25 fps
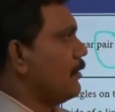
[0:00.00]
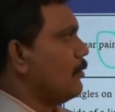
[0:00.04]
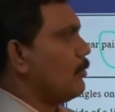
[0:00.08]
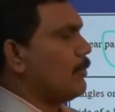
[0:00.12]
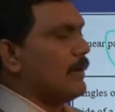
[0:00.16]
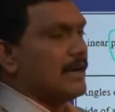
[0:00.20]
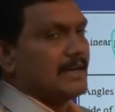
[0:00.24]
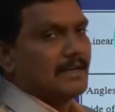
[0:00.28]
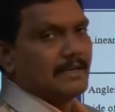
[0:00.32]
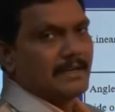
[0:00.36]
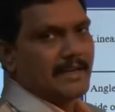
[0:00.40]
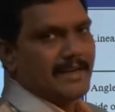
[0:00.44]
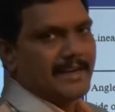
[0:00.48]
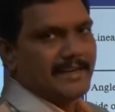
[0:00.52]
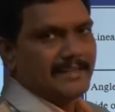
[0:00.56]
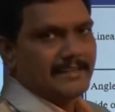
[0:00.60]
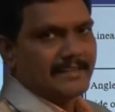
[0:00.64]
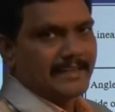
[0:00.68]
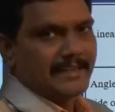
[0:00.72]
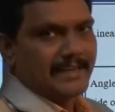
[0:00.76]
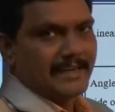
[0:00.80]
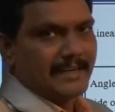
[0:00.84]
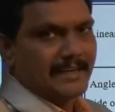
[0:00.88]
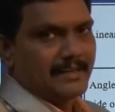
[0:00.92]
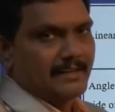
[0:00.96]

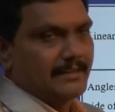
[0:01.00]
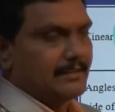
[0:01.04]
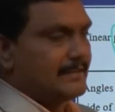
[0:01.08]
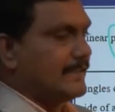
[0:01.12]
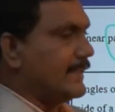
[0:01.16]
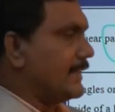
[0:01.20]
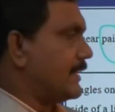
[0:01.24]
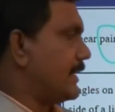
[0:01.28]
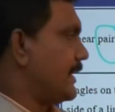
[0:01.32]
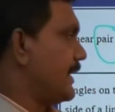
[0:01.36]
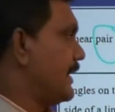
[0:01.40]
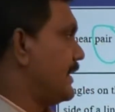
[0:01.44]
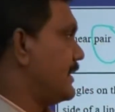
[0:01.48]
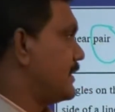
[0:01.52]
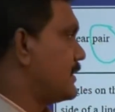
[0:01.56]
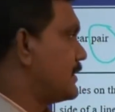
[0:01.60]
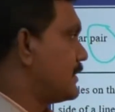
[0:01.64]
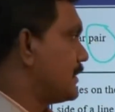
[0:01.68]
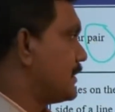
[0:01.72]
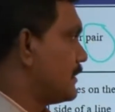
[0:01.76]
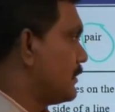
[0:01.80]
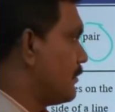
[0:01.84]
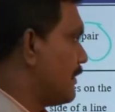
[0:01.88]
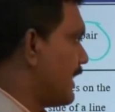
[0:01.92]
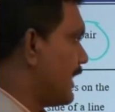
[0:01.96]
180
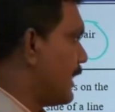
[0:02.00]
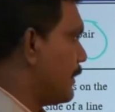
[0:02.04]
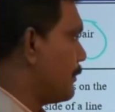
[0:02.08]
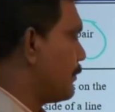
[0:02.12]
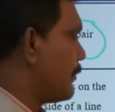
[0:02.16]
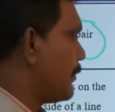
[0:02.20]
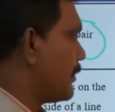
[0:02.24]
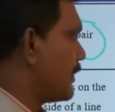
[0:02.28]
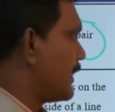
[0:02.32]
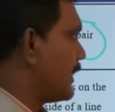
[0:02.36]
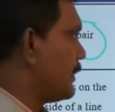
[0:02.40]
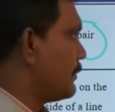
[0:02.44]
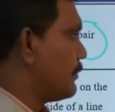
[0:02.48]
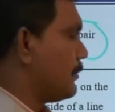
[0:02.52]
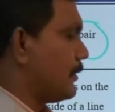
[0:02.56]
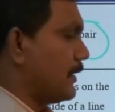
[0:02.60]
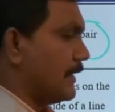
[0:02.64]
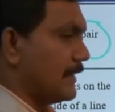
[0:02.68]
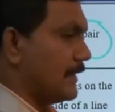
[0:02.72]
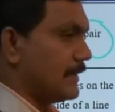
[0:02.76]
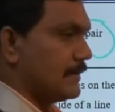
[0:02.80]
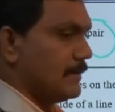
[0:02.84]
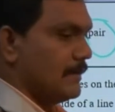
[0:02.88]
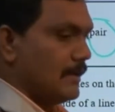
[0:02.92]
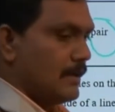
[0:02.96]
degrees. Very important
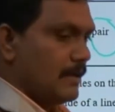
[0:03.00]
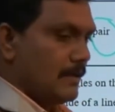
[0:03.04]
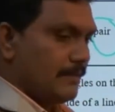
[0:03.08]
point.